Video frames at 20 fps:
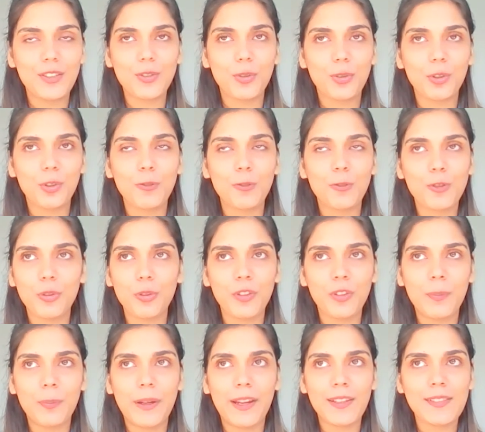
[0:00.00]
So you've shown
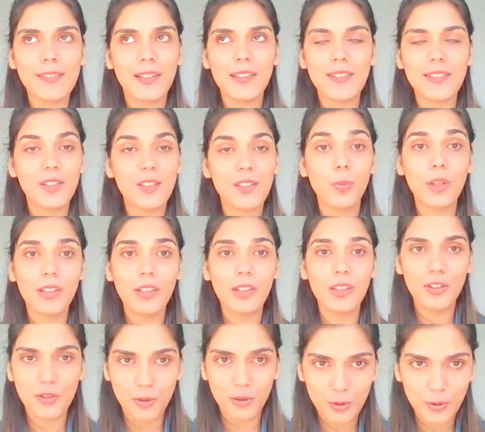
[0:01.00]
the banks that, listen, we
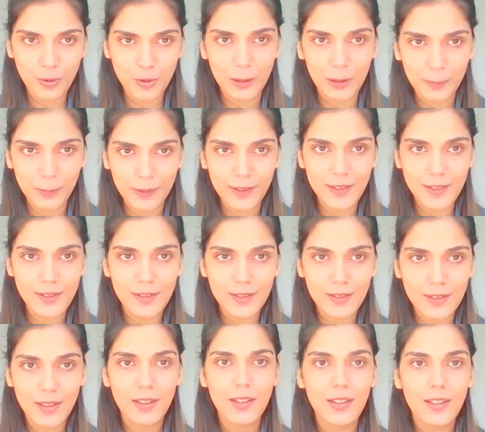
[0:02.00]
need you to help us.
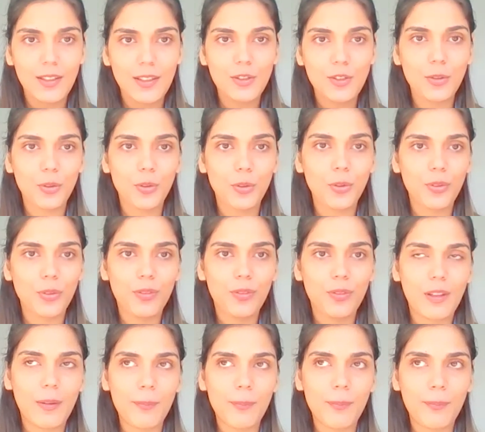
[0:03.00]
So
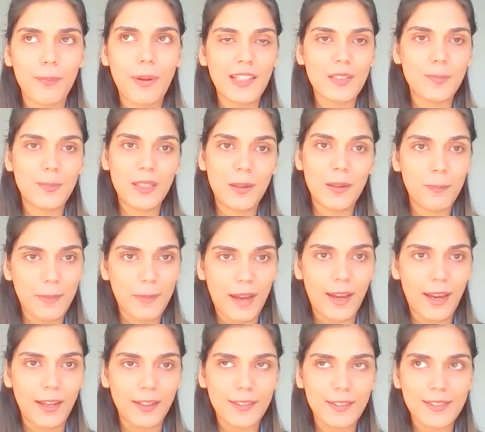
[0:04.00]
banks being
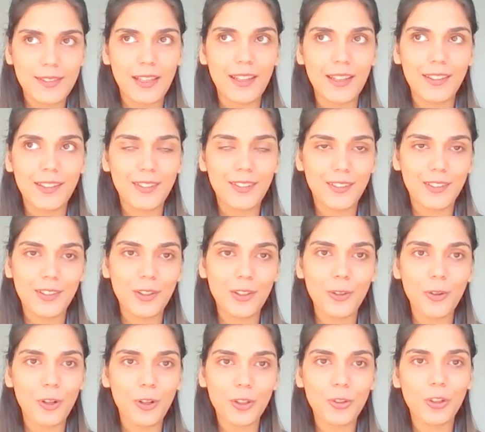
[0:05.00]
banks, like,
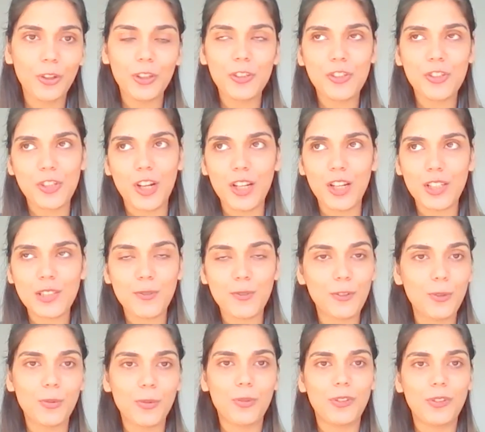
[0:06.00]
they're not called sharks
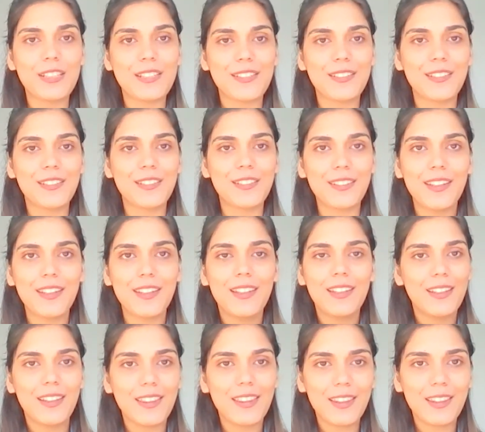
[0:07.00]
for no reason.
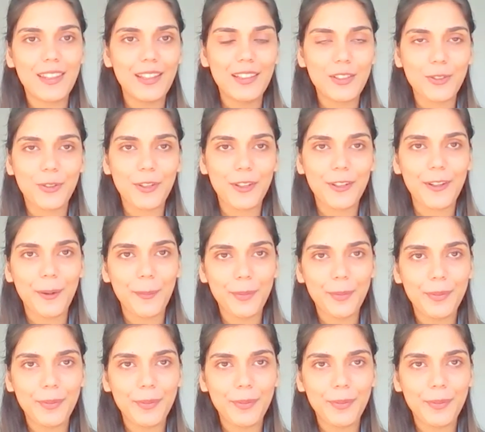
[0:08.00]
They took it up.